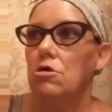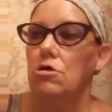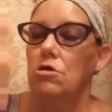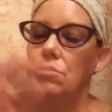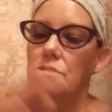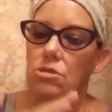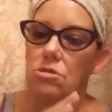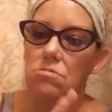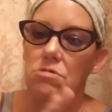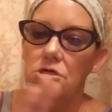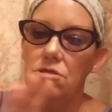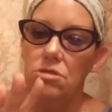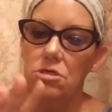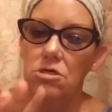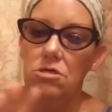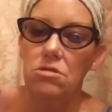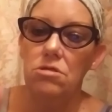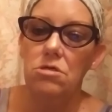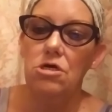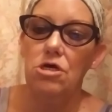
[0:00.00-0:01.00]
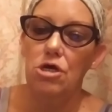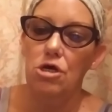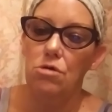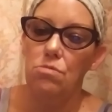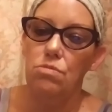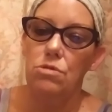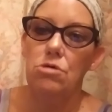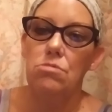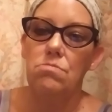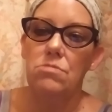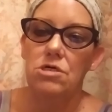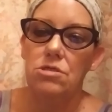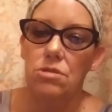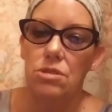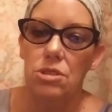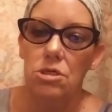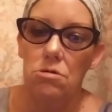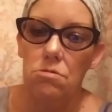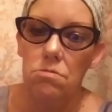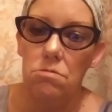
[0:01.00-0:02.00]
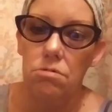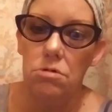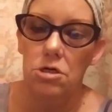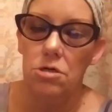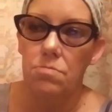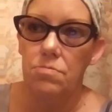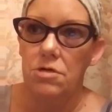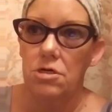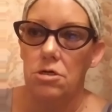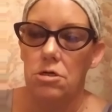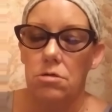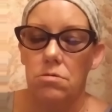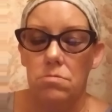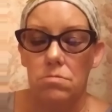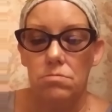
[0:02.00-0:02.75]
So I tend to keep to myself quite a bit.